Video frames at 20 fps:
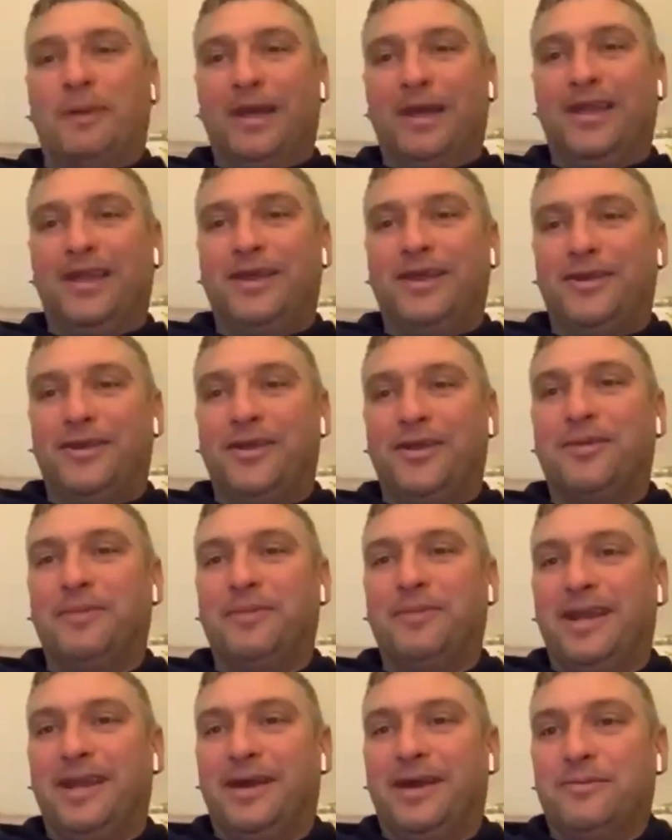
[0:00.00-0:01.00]
I was obviously
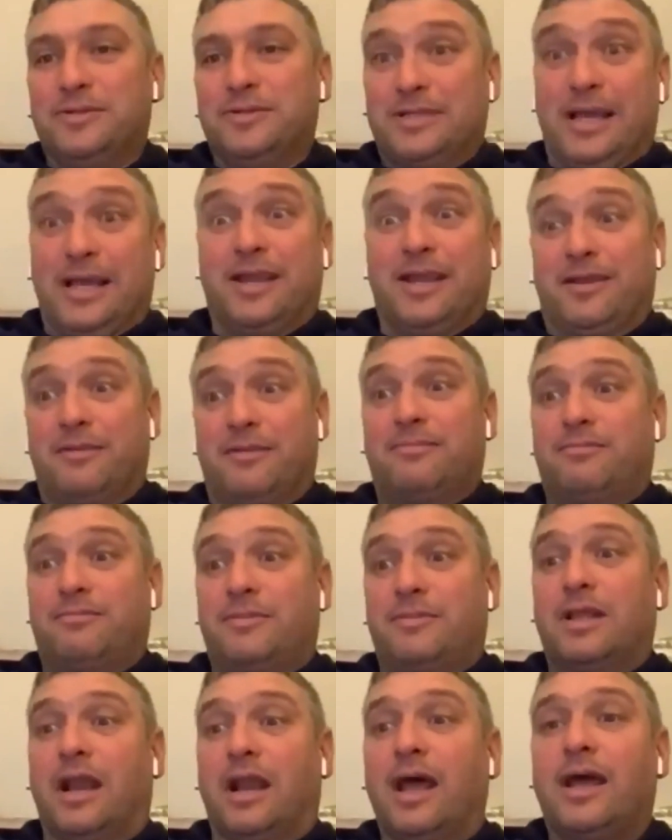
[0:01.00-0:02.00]
wanted to play, you know what I mean?
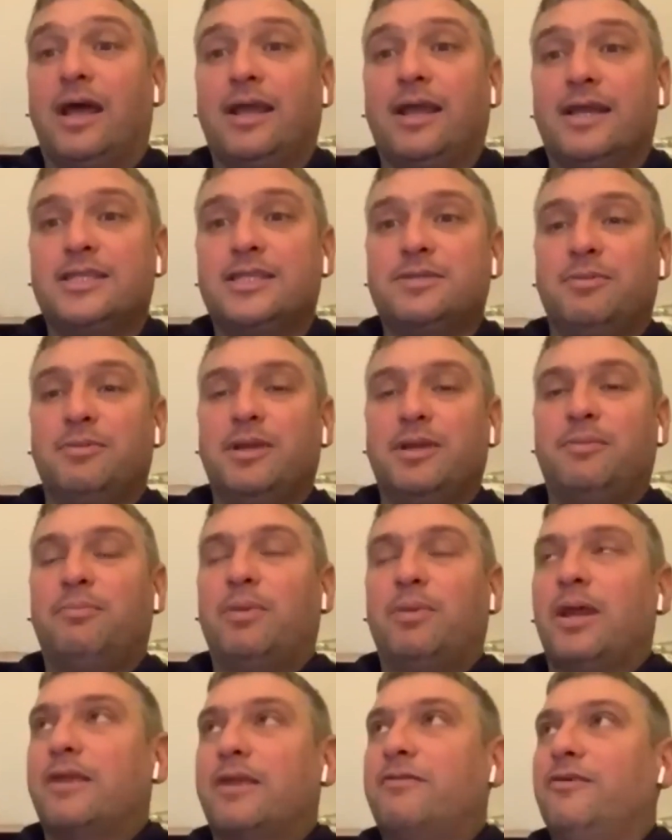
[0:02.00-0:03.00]
I was
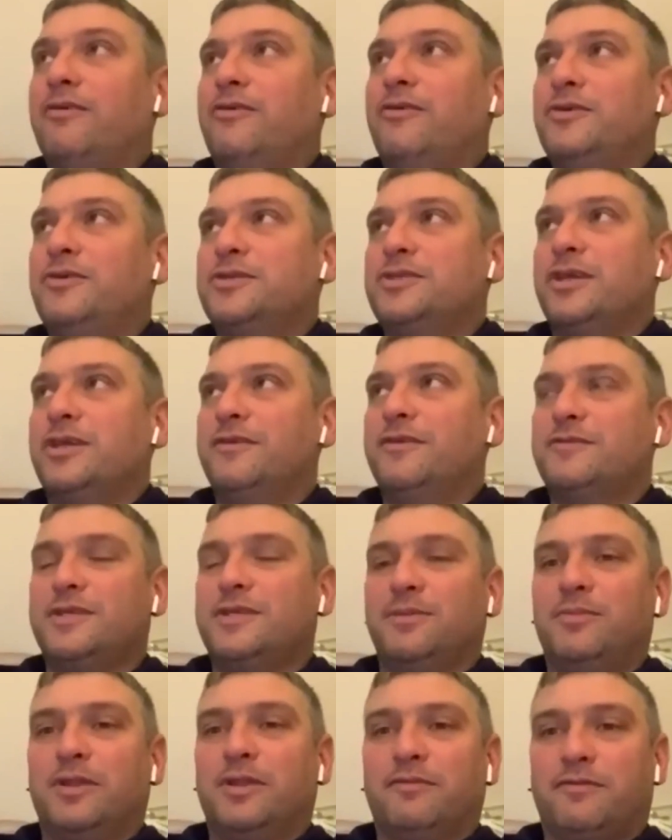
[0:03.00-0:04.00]
delighted to be picked for the
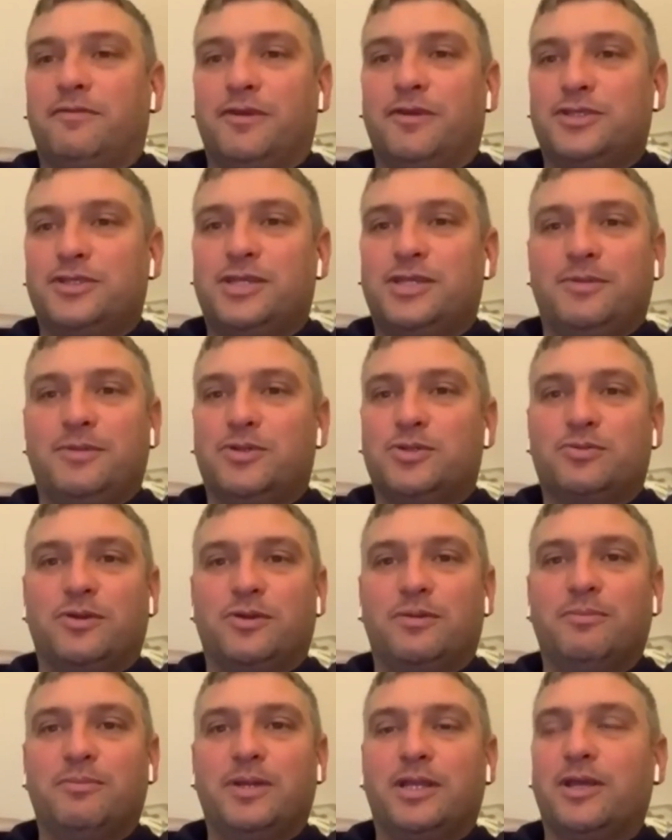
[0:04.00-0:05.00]
reserve team, but the first team
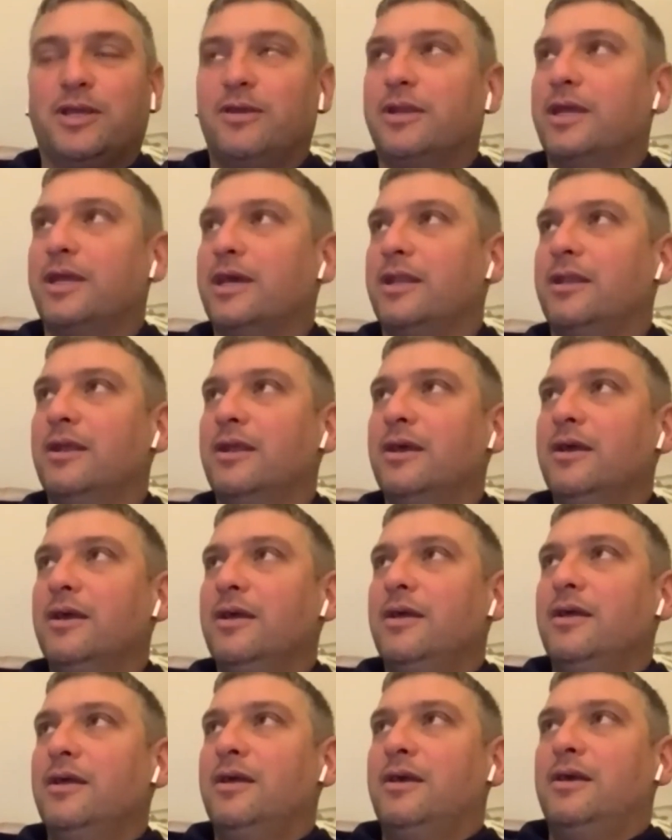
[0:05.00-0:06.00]
wouldn't be doing it. And
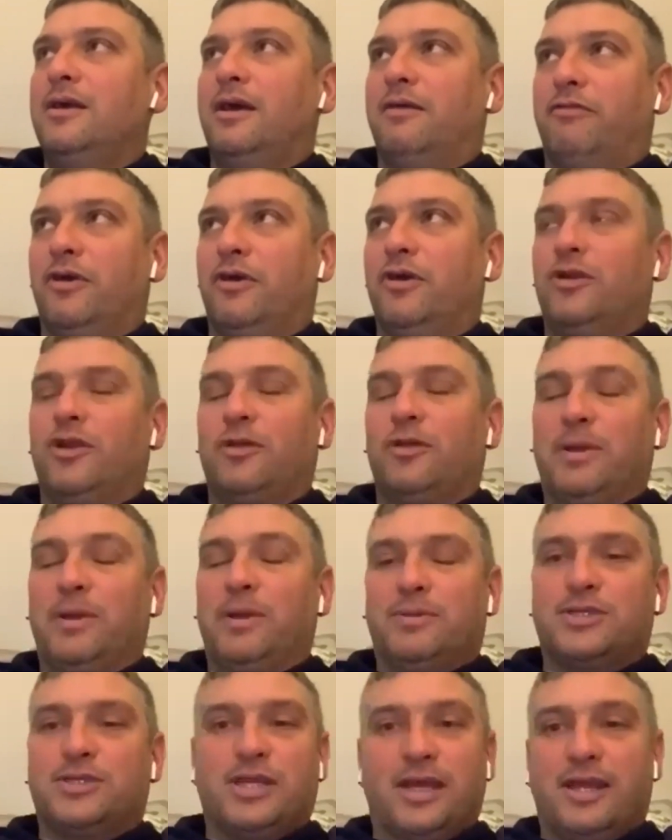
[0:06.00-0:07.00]
I've heard other
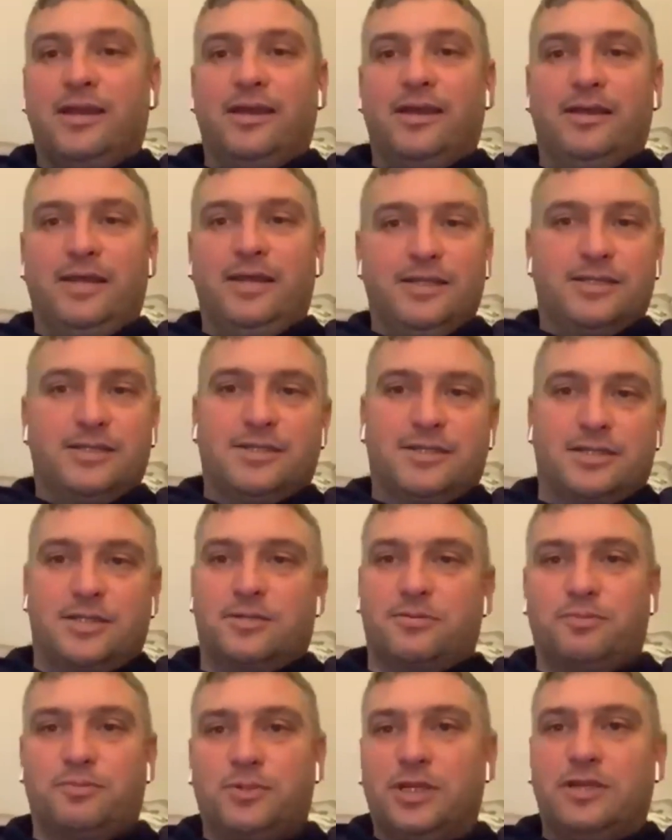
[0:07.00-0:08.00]
people say he's
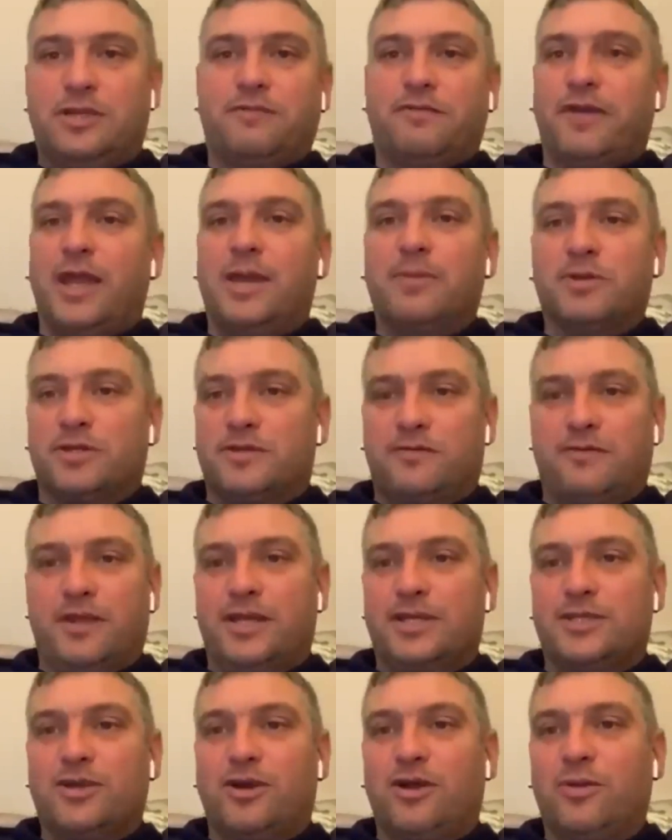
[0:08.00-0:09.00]
famous for this